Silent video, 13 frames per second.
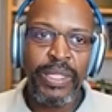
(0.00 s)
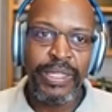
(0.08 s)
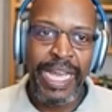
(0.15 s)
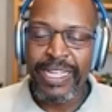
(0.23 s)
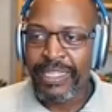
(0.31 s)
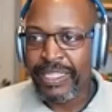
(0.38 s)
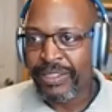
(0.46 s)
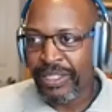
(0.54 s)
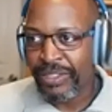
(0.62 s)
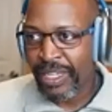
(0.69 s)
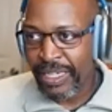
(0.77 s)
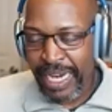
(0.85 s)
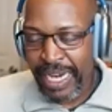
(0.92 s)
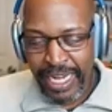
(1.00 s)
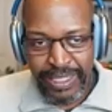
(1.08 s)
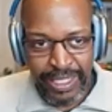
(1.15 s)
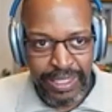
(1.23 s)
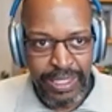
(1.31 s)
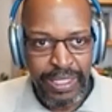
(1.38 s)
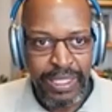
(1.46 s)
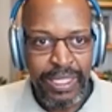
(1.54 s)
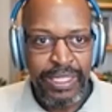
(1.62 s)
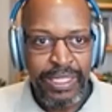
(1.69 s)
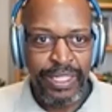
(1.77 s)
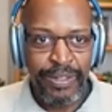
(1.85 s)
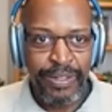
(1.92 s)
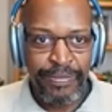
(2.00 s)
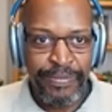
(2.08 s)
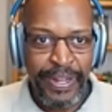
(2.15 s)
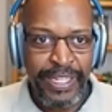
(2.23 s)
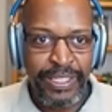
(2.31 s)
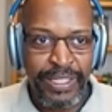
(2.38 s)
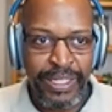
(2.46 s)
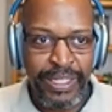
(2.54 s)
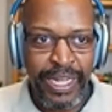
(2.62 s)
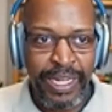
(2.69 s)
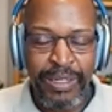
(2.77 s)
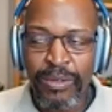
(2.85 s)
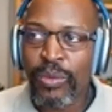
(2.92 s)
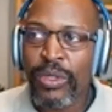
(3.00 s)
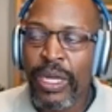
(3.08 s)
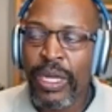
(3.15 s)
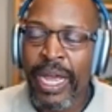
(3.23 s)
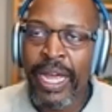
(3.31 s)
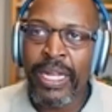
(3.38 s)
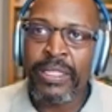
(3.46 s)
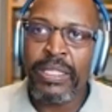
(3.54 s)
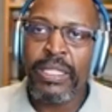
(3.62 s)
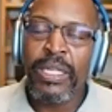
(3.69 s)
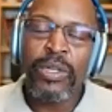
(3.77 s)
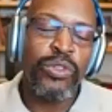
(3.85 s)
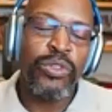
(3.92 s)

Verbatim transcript: that this is connected to confession and and